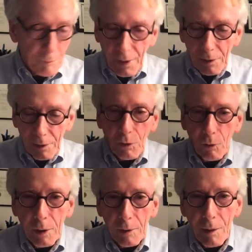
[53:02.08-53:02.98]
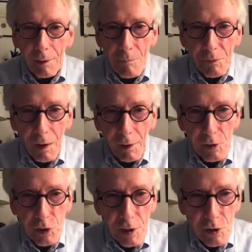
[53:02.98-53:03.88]
again, including
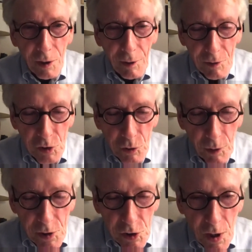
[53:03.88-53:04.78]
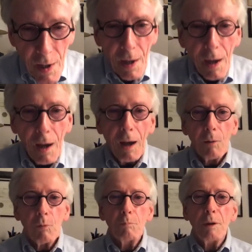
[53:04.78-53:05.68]
college-age students,
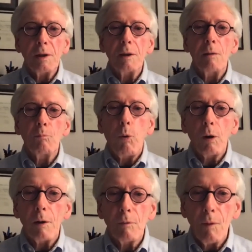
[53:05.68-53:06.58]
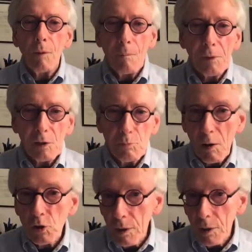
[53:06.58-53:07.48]
would be important,
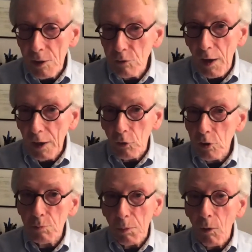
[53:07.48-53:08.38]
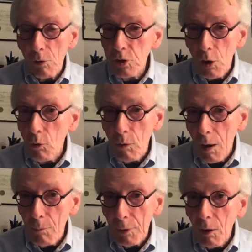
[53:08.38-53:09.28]
especially as vectors, but also
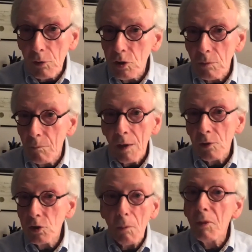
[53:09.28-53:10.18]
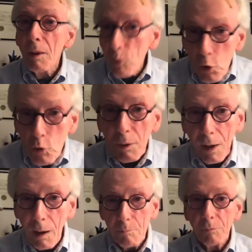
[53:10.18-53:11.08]
because some of them do
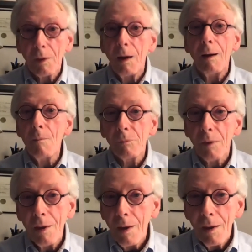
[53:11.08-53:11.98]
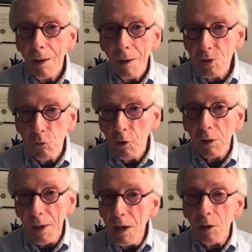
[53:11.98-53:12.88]
become
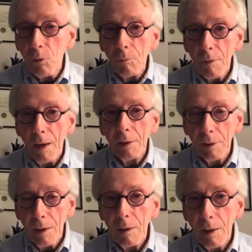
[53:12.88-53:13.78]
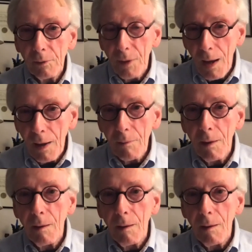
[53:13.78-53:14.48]
severely ill and die.